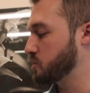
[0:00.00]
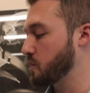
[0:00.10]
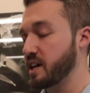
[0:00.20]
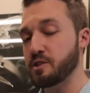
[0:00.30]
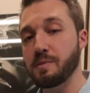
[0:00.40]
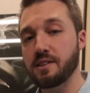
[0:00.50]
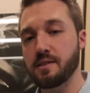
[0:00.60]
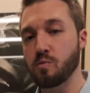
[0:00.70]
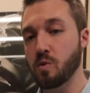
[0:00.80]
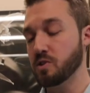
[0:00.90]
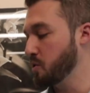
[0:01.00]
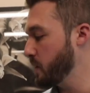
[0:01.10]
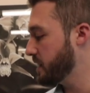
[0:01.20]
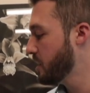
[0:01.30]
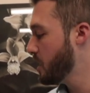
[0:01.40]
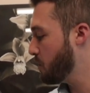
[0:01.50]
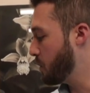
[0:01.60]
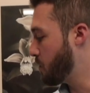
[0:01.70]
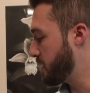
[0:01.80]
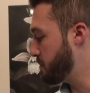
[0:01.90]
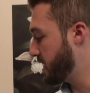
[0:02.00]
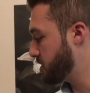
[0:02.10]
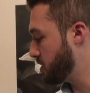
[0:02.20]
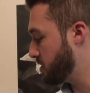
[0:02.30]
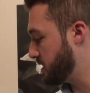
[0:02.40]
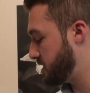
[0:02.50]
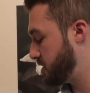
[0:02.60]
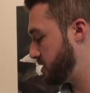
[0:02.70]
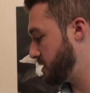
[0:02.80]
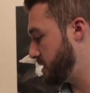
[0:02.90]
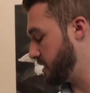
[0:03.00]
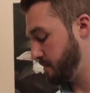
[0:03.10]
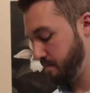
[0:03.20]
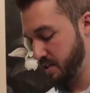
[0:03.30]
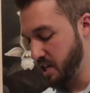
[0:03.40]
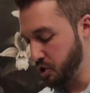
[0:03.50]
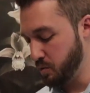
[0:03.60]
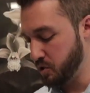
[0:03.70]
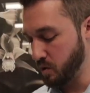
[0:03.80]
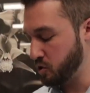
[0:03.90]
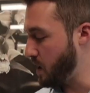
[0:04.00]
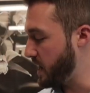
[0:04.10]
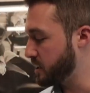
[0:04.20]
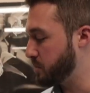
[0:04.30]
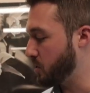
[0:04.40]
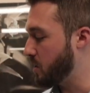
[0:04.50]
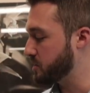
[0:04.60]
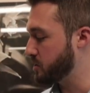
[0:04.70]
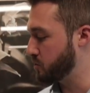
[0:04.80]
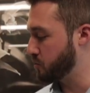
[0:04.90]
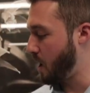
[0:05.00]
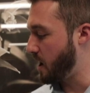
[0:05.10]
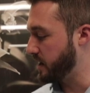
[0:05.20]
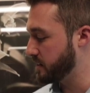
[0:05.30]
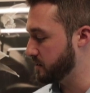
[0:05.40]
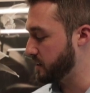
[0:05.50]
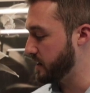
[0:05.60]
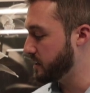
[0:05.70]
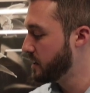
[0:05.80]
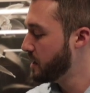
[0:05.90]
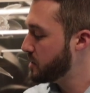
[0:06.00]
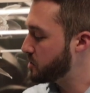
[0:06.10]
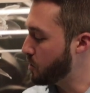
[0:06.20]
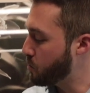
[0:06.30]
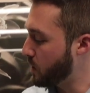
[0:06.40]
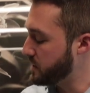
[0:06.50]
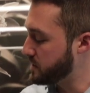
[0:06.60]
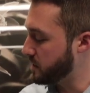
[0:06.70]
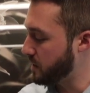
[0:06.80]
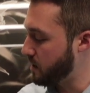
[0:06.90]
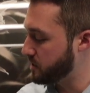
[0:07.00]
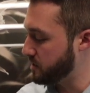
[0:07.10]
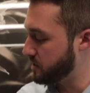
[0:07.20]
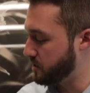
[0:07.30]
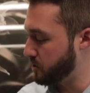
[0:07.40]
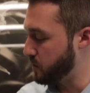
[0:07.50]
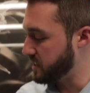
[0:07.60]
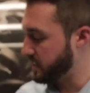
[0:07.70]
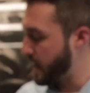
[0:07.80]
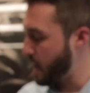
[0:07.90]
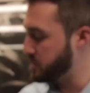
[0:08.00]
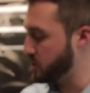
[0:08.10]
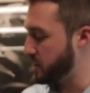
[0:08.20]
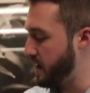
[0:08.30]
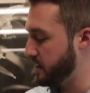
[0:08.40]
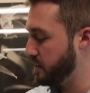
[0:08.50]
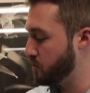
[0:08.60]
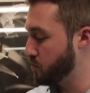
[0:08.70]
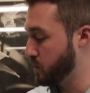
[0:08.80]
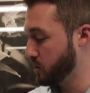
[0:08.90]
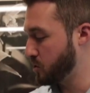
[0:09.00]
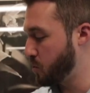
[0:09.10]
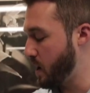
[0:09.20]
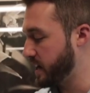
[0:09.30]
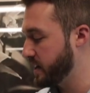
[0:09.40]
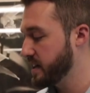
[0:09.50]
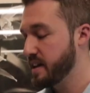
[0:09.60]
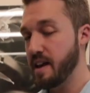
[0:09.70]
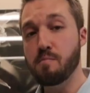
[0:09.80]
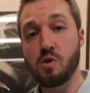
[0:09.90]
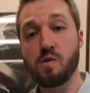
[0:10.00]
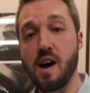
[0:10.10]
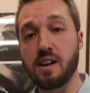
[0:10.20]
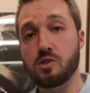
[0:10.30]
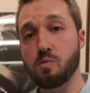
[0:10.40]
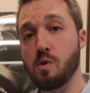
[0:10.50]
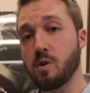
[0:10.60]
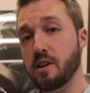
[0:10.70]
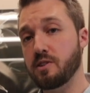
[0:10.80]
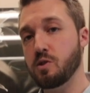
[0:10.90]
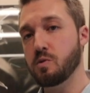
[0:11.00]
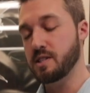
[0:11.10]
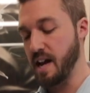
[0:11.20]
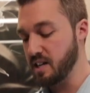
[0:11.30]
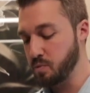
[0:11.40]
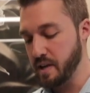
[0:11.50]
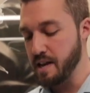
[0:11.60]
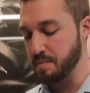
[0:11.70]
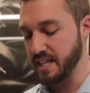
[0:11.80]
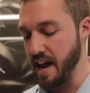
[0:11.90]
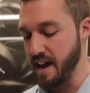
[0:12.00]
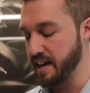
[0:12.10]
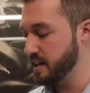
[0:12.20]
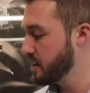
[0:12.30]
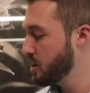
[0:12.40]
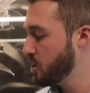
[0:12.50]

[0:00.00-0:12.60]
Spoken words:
retraction method we're doing, we wanna make sure that the tissue is retracted but also dry, okay? So what this allows us to do is capture that real quick and move on. So what we're gonna do is as we keep scanning,